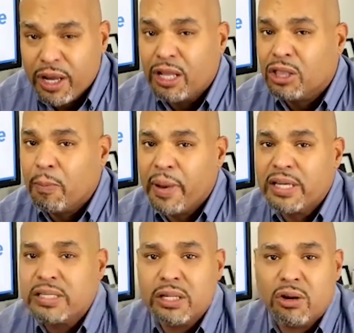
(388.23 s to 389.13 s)
the best
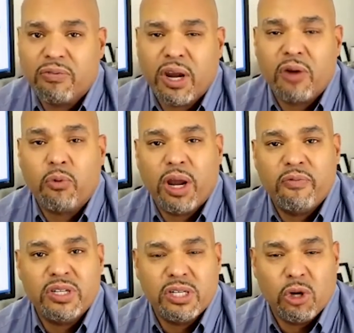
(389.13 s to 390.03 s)
standard of care for every
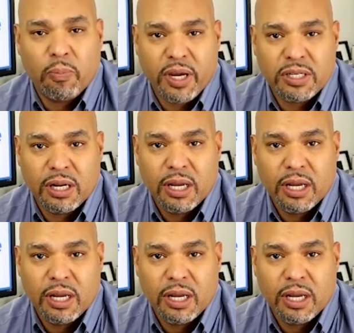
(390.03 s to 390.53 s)
single patient.